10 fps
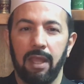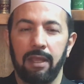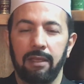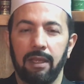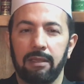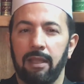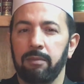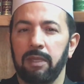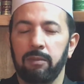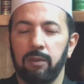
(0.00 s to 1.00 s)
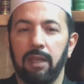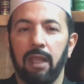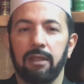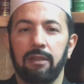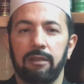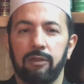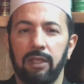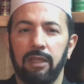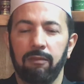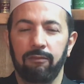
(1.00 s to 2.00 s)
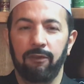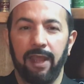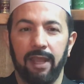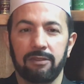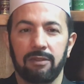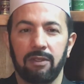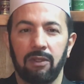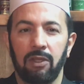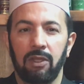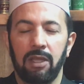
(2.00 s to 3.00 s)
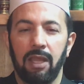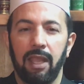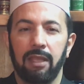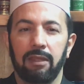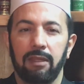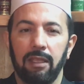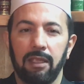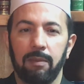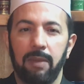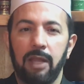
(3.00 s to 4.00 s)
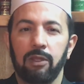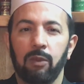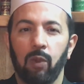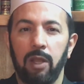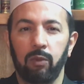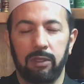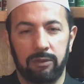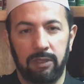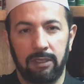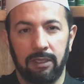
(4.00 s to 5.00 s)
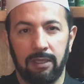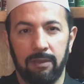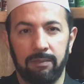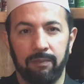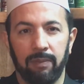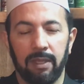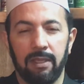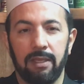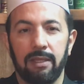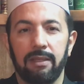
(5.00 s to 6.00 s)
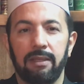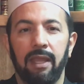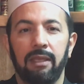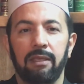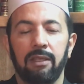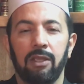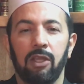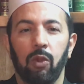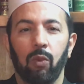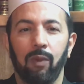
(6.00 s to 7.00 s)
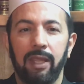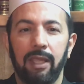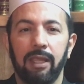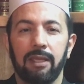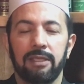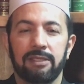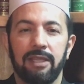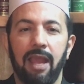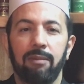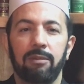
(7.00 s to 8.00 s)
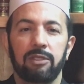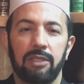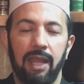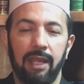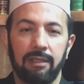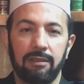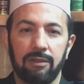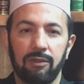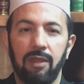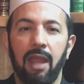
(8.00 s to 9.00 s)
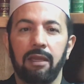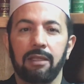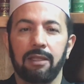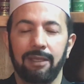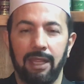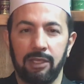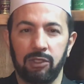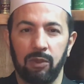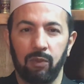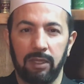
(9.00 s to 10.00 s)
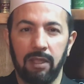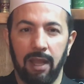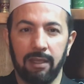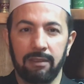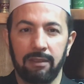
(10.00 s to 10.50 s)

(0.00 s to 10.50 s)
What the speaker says: and not lump them together and read them fast and think about them while we're reading them, then we establish that direct connection with God.